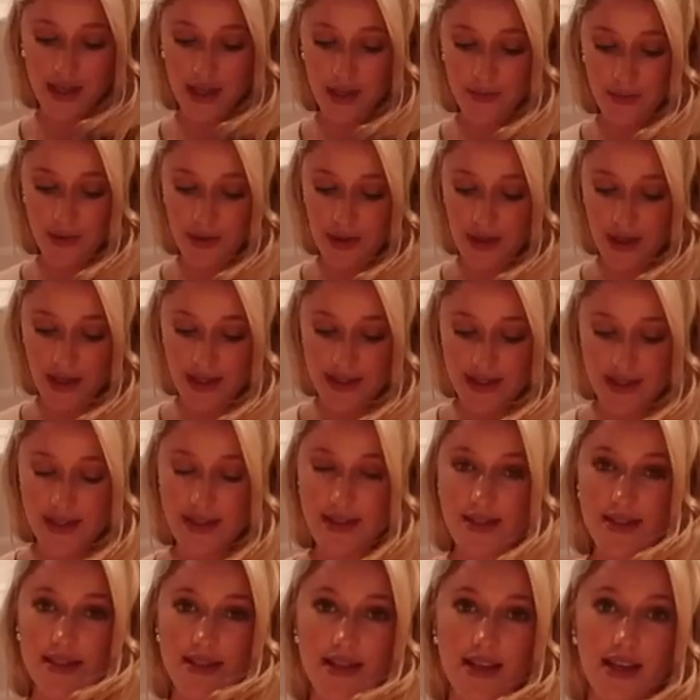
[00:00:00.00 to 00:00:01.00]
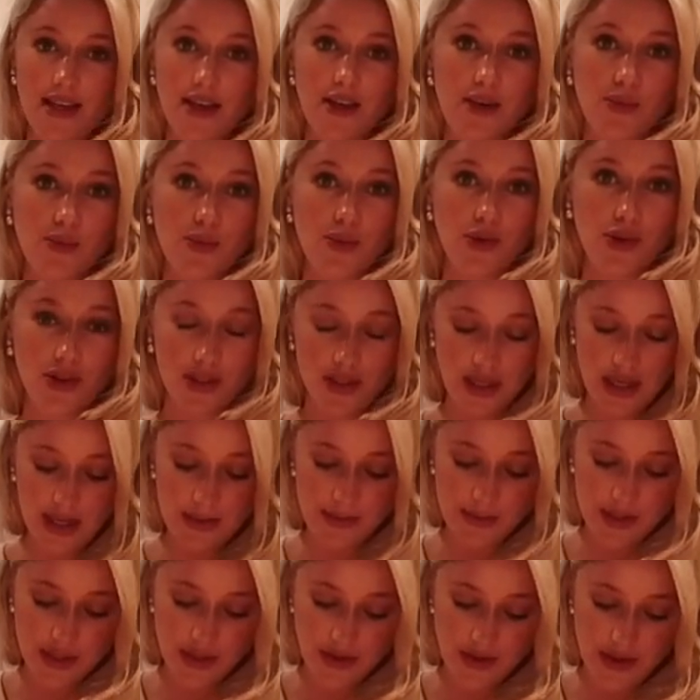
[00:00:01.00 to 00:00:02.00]
I hope you guys can see what
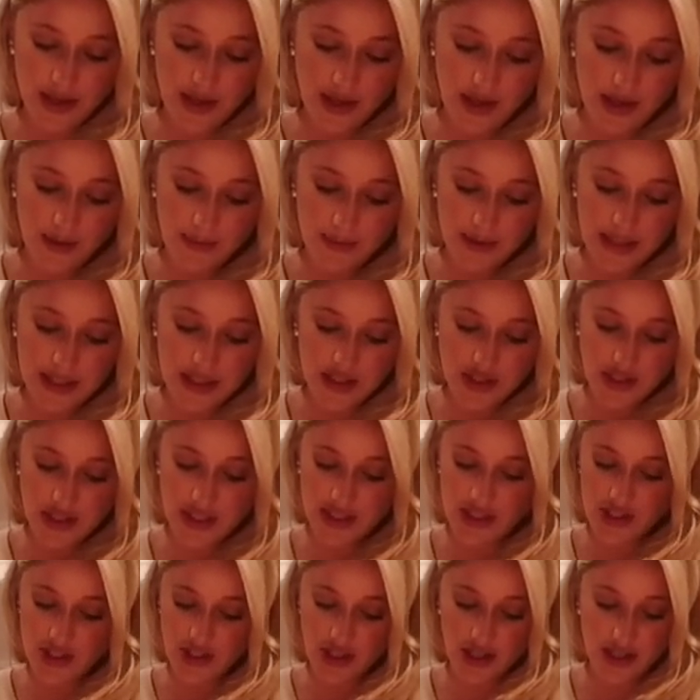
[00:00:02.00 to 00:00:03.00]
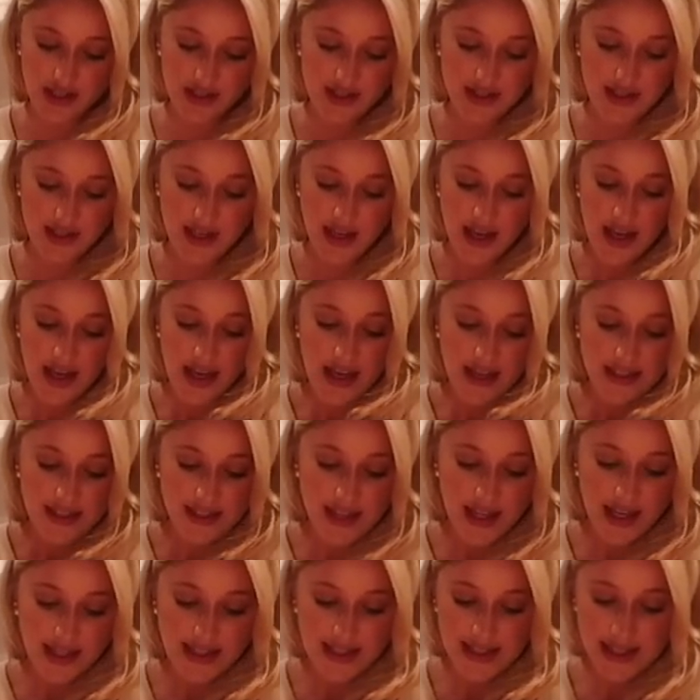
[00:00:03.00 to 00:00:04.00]
I'm doing. I'm literally just
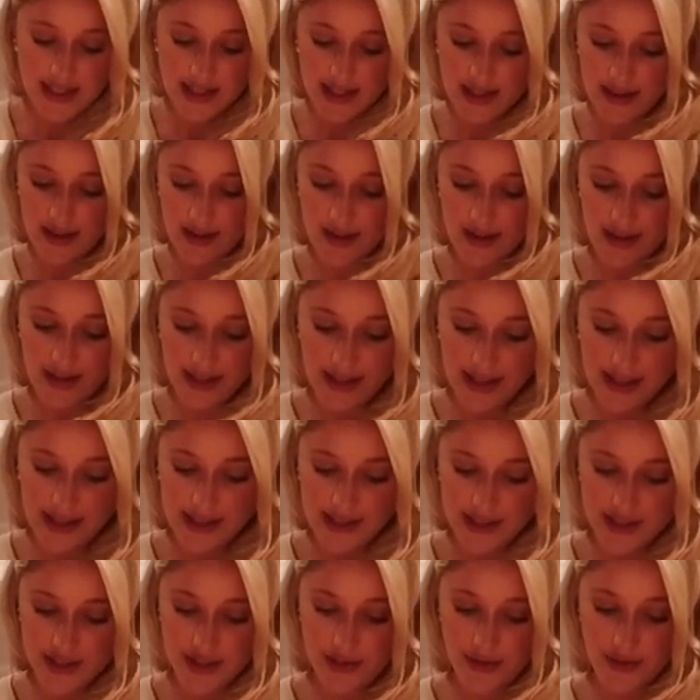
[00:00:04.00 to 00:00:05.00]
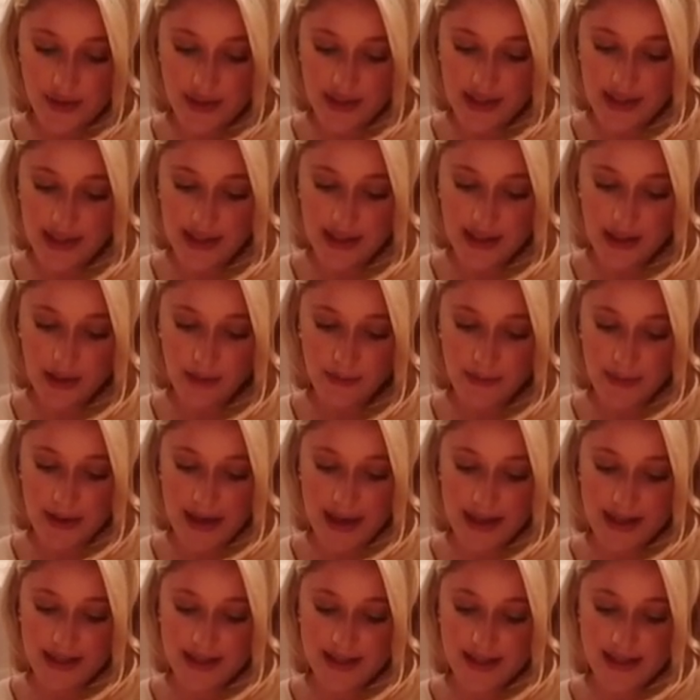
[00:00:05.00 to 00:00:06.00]
slicing the garlic into little
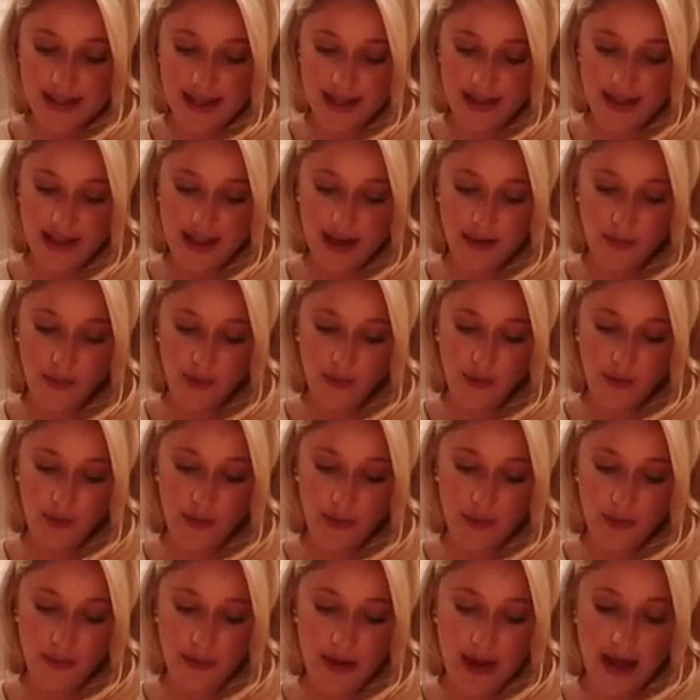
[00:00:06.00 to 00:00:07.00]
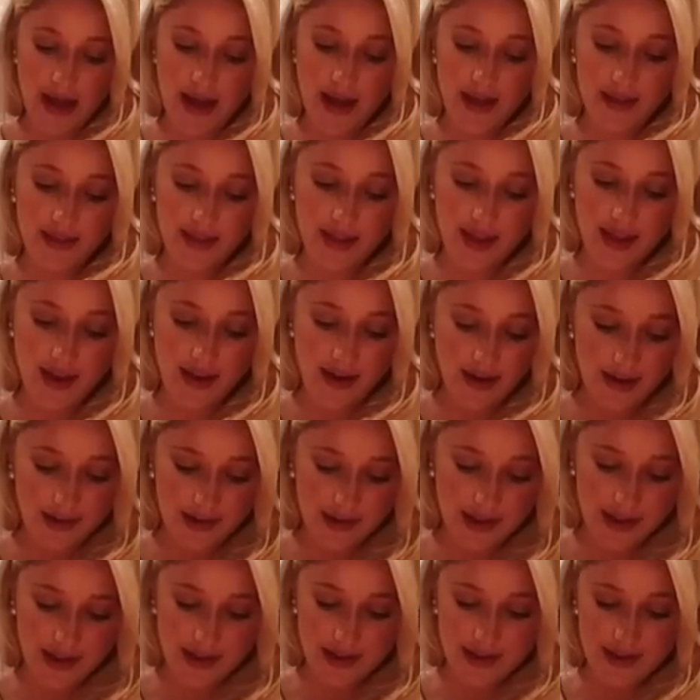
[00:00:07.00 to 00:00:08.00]
bits and then we will prepare the
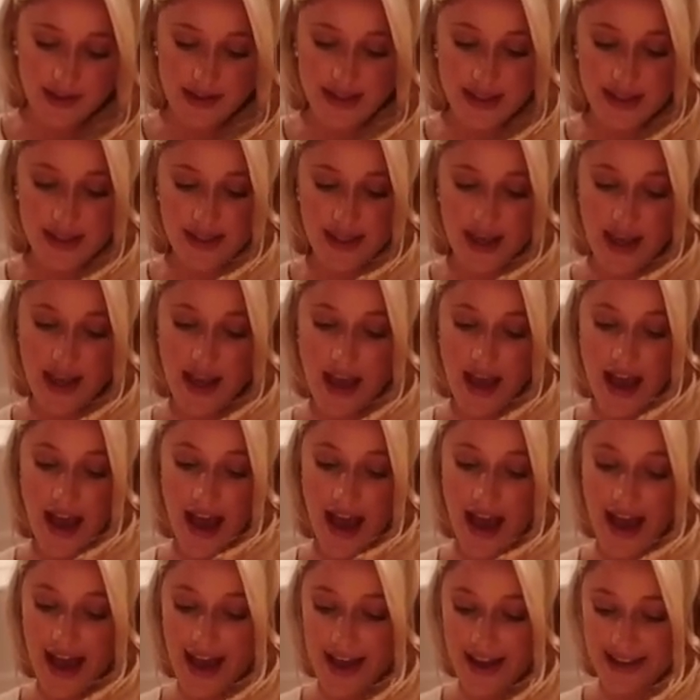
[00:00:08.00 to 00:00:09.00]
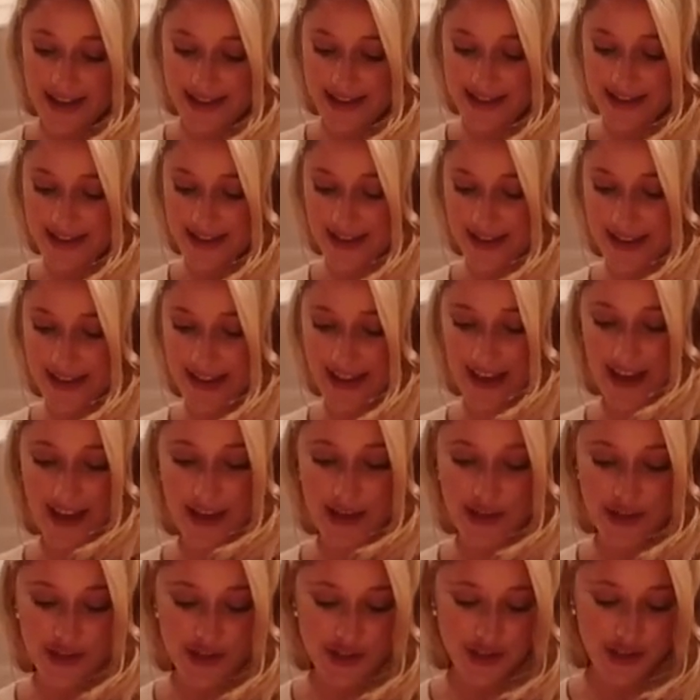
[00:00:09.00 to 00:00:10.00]
onions and
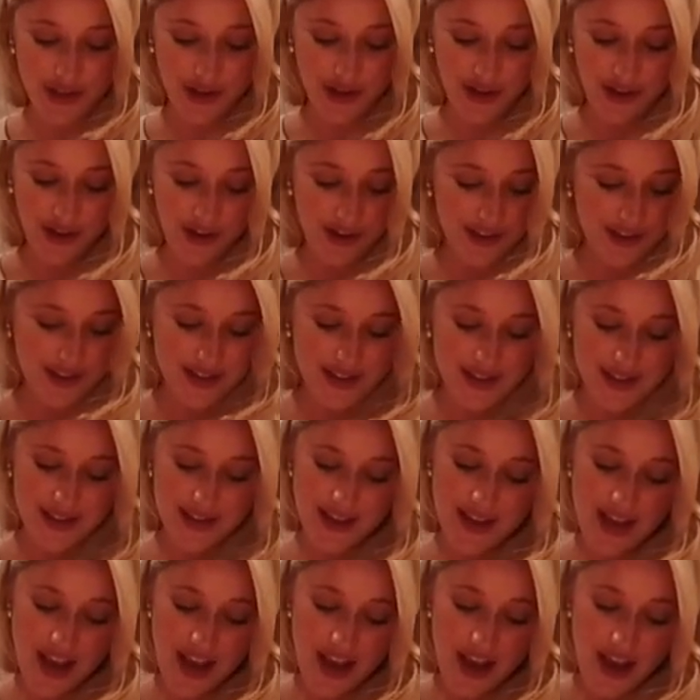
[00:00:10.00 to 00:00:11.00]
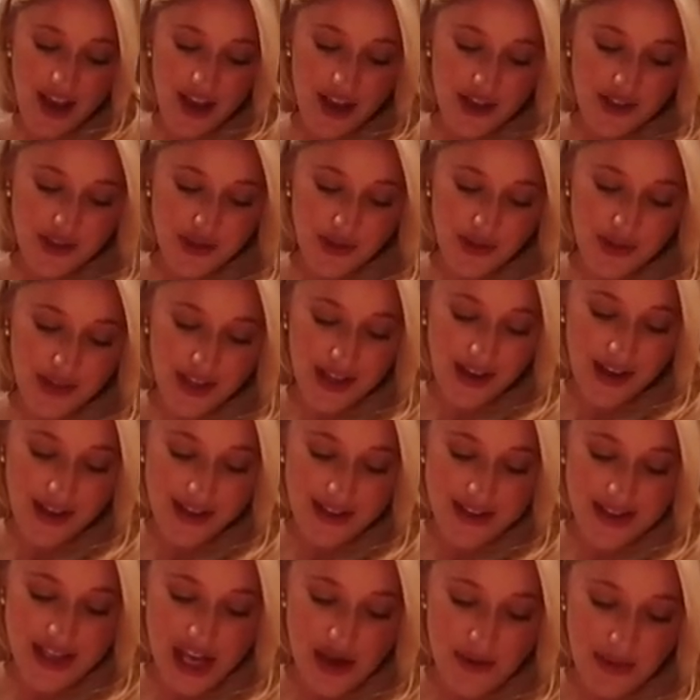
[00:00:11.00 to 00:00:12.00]
the shallots. Do you know, the
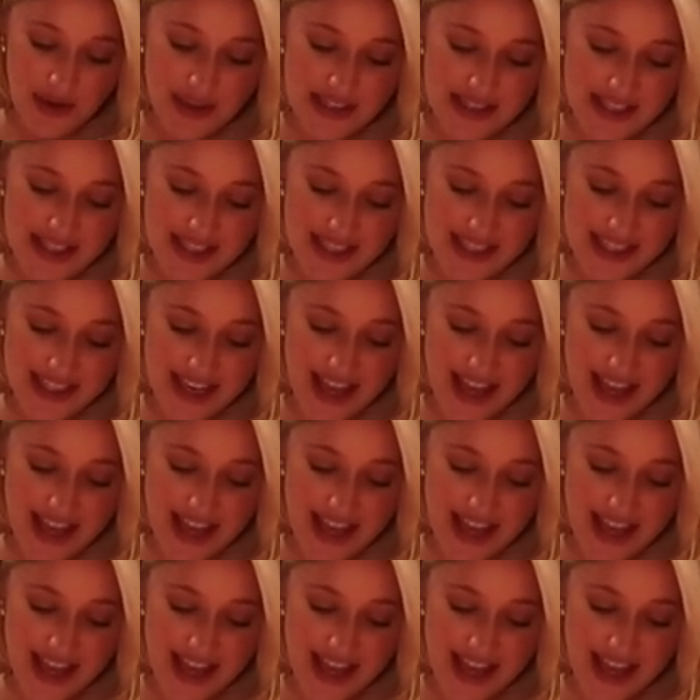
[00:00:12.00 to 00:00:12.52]
last time I did